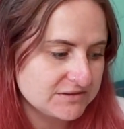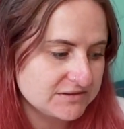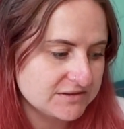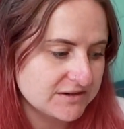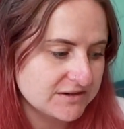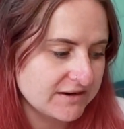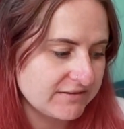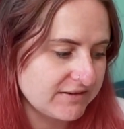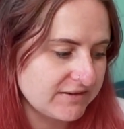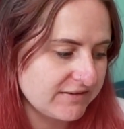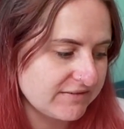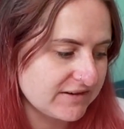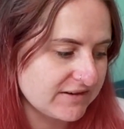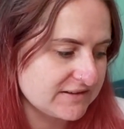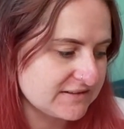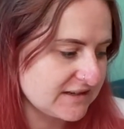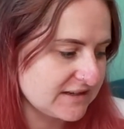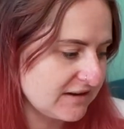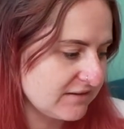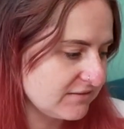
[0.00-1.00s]
Sorry, Raven
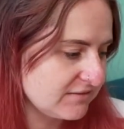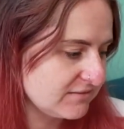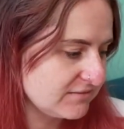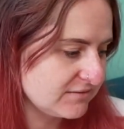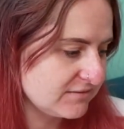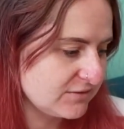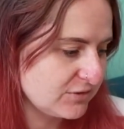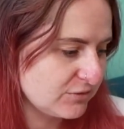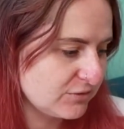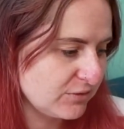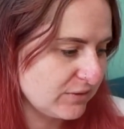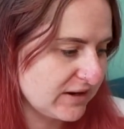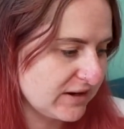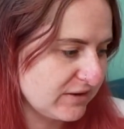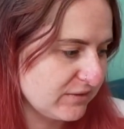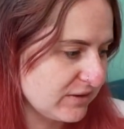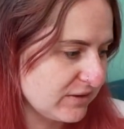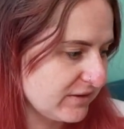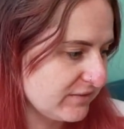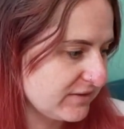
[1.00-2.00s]
is now
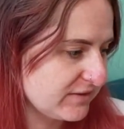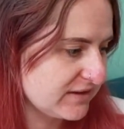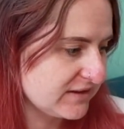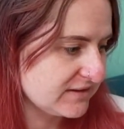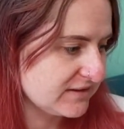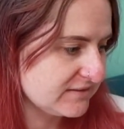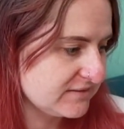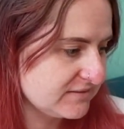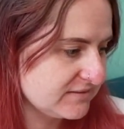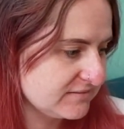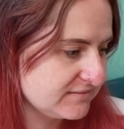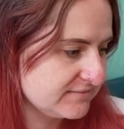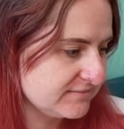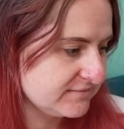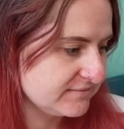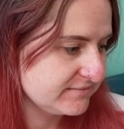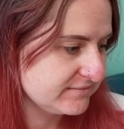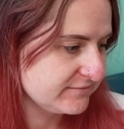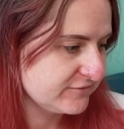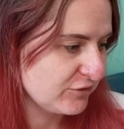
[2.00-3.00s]
crawling all over the
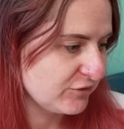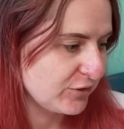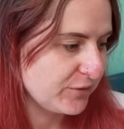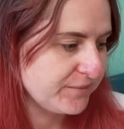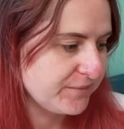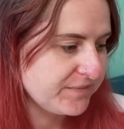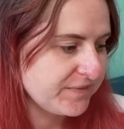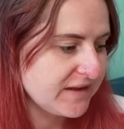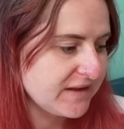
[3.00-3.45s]
floor.